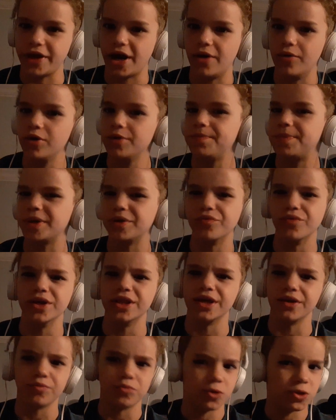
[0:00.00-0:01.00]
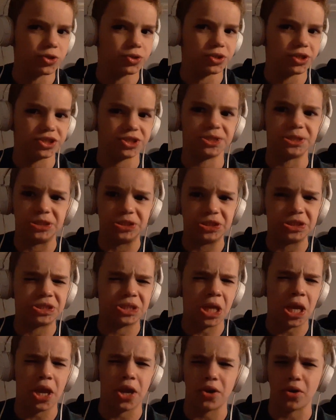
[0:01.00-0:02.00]
that would be really weird. It's
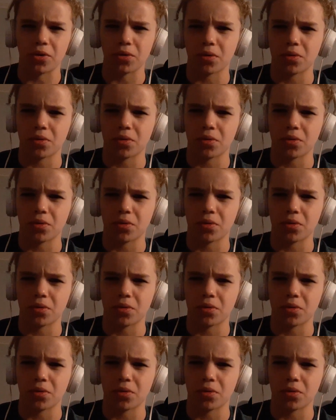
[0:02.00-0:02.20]
just hair.